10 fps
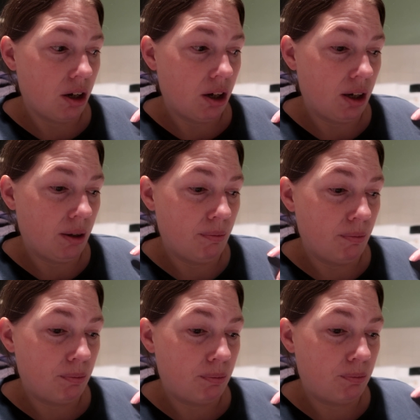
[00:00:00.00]

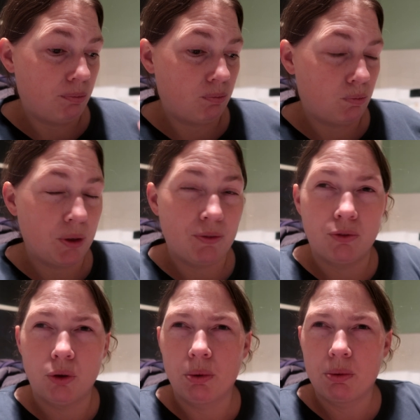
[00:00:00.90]
um,
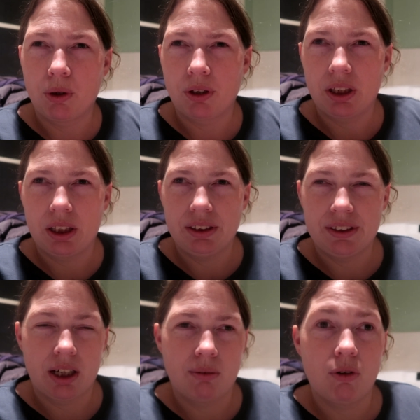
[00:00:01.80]
before we woke the
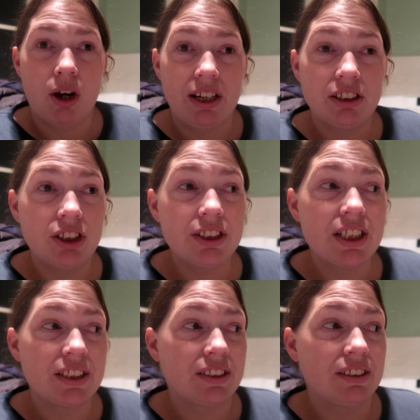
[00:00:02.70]
kids up, I actually
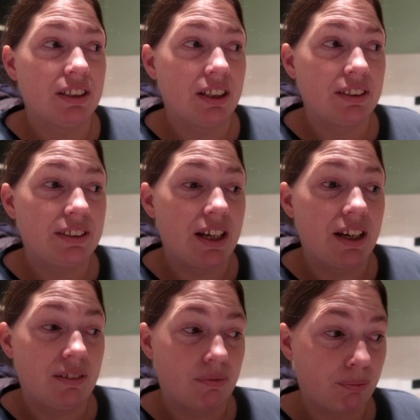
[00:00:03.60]
tested
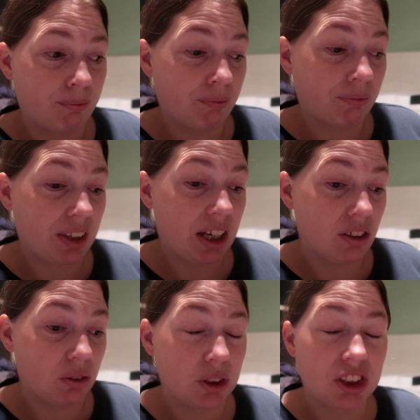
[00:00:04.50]
again,
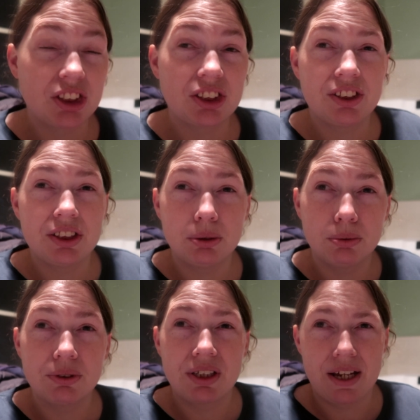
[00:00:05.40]
and I was
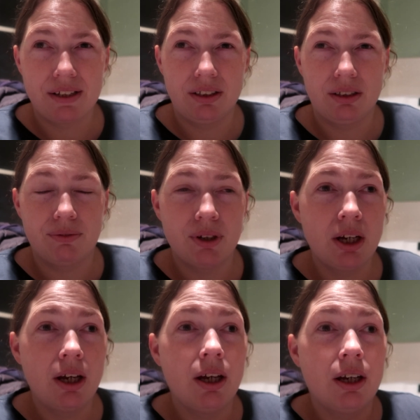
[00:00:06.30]
still negative.
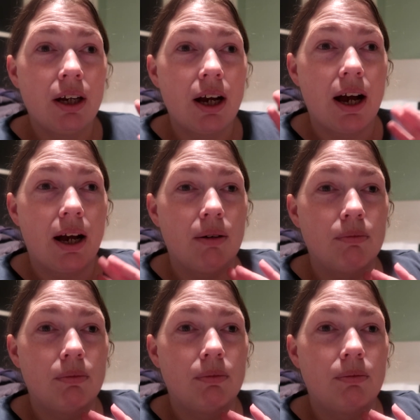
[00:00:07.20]

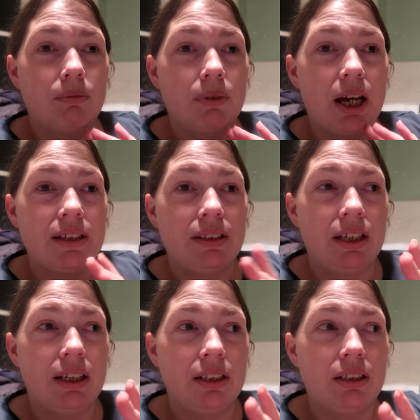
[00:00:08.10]
Um, and
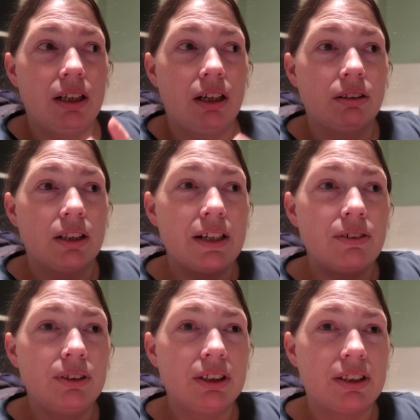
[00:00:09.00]
then
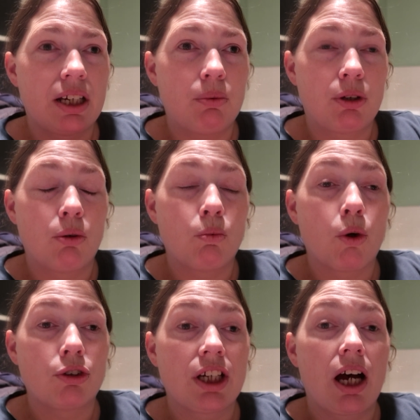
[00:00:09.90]
later in the day when I
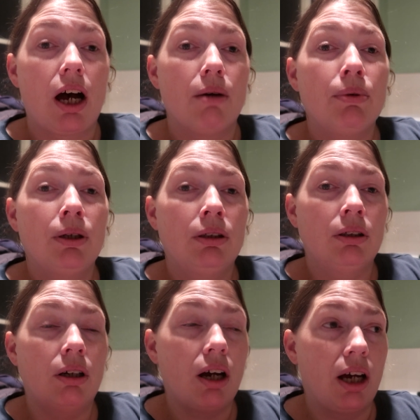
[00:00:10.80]
woke up,
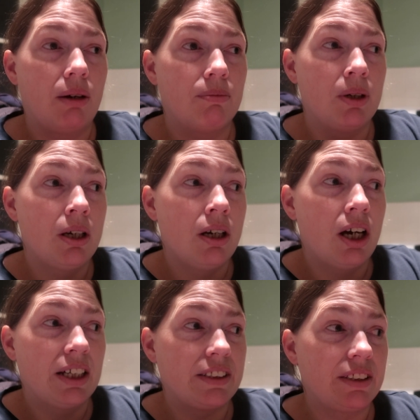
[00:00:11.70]
um,
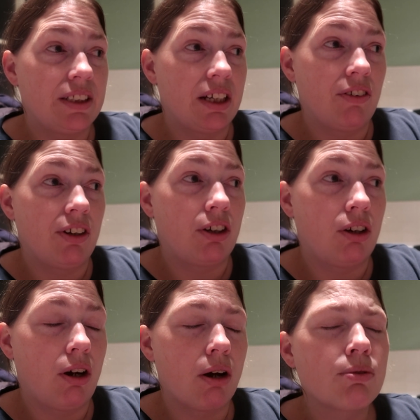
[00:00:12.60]
I said to Eric,
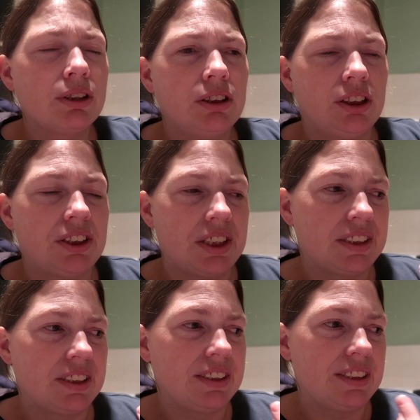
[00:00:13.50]
I really should
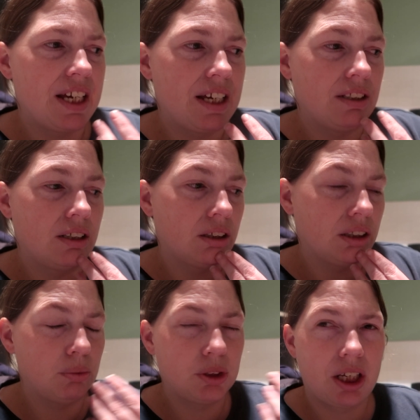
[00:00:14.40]
test again.
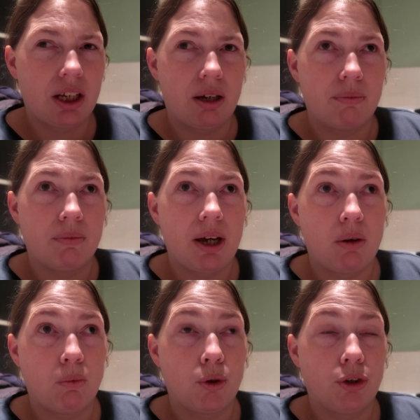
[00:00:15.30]
He was um,
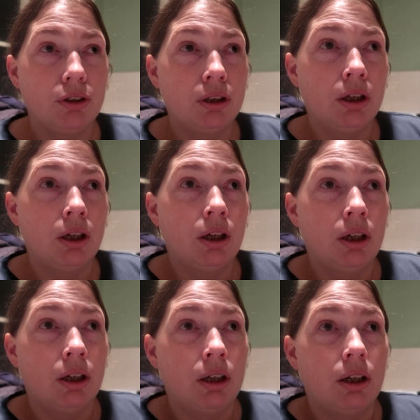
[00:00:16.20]
at work.
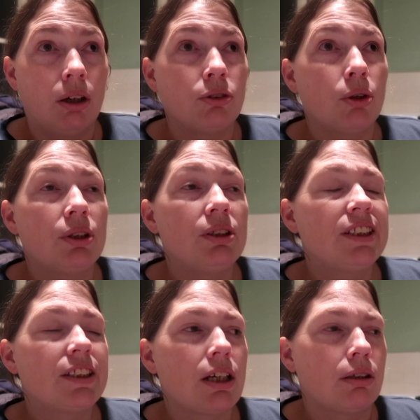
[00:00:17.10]
Oh no, he
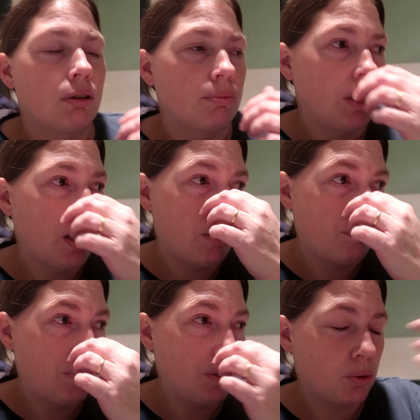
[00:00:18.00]
stayed home.
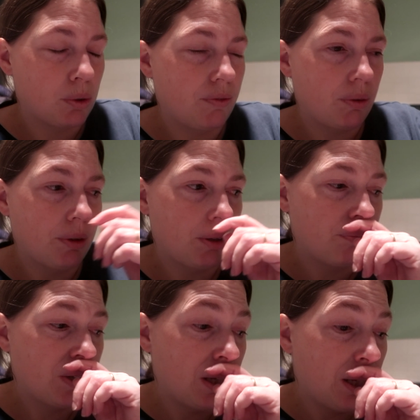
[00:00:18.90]
Um, he was working from
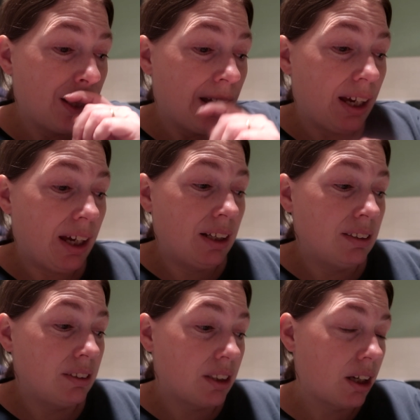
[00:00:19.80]
home.
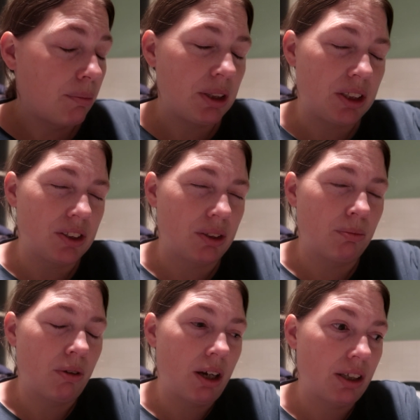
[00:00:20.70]
And because
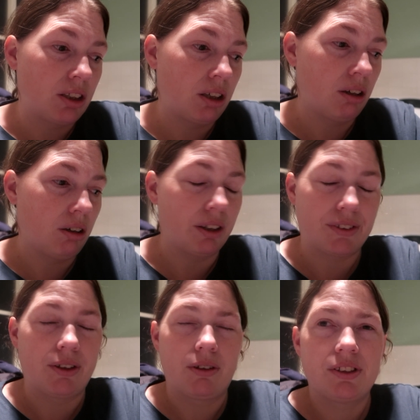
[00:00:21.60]
I'm like, I
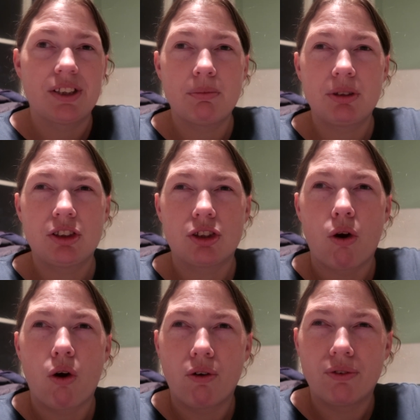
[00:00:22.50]
don't know, something's
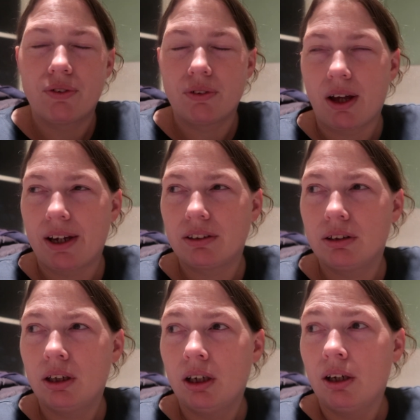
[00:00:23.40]
off.
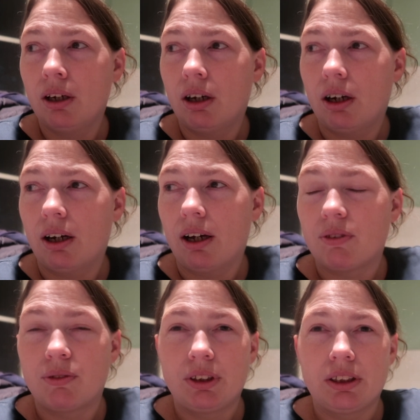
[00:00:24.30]
Like, I
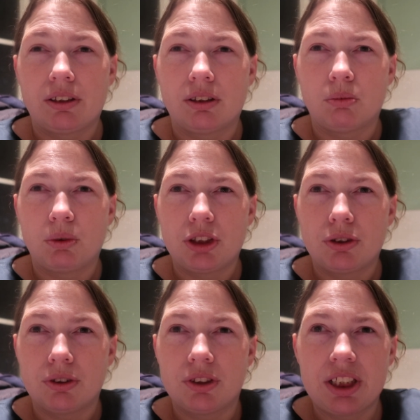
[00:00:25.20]
have a feeling that we
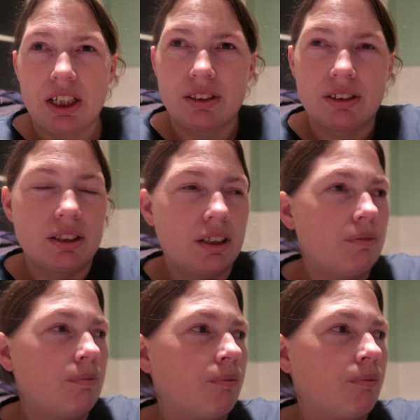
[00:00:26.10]
should test.